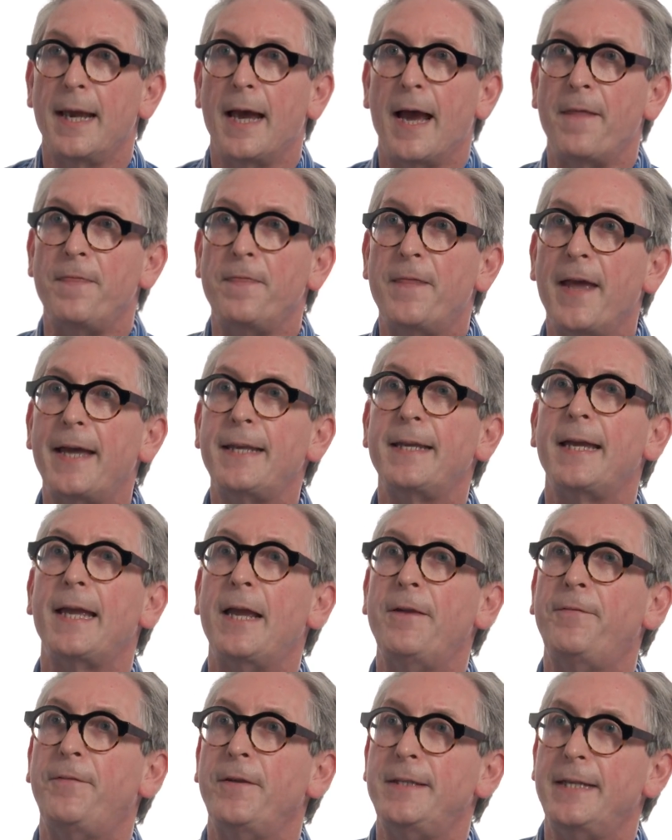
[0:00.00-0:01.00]
and then
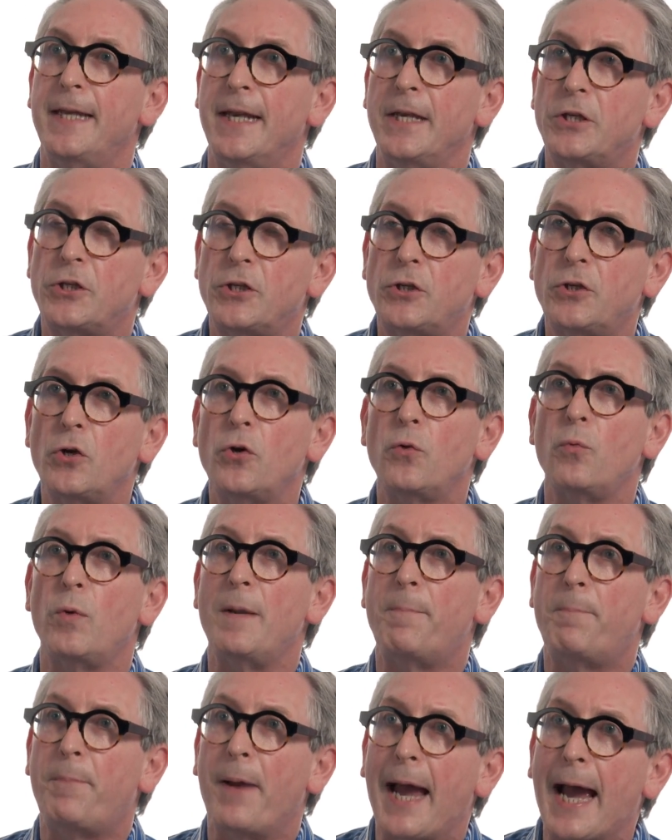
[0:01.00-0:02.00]
FADH2
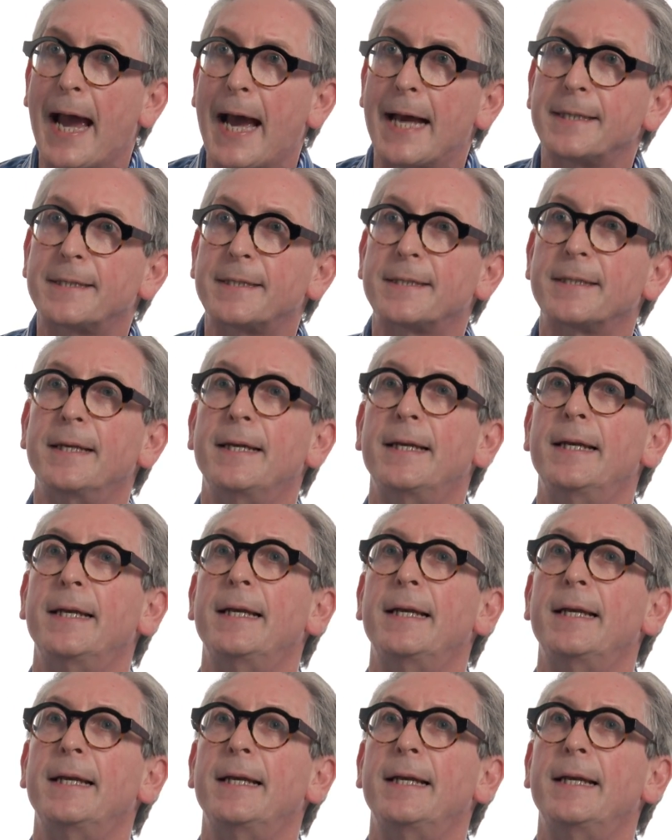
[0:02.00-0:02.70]
will pass